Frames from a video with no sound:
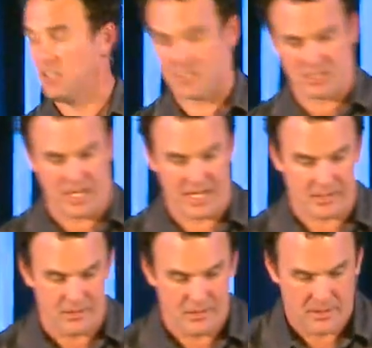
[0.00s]
looks like.
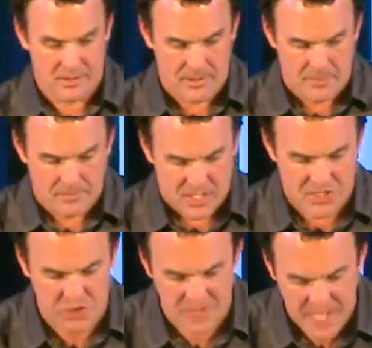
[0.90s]
And
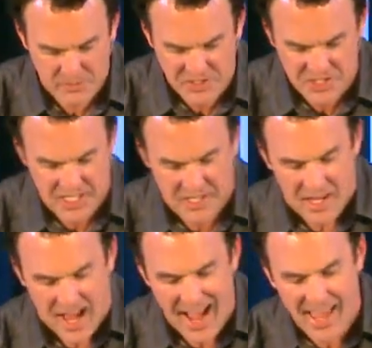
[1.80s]
so David said,
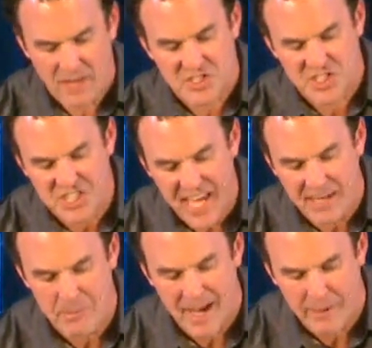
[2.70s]
I have
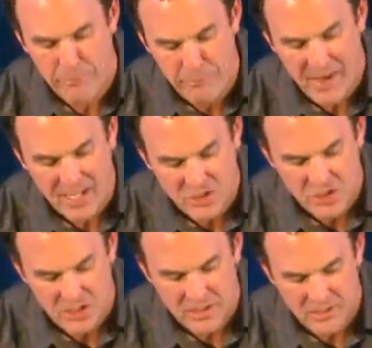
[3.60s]
set my
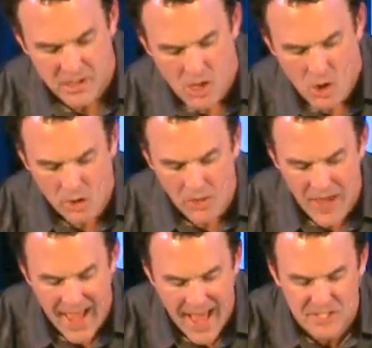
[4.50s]
affection on
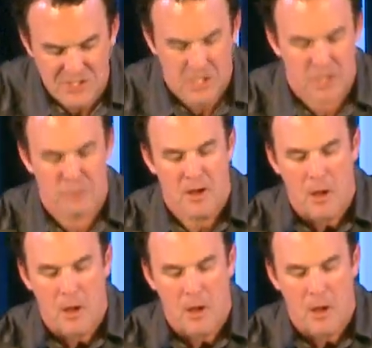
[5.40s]
the house of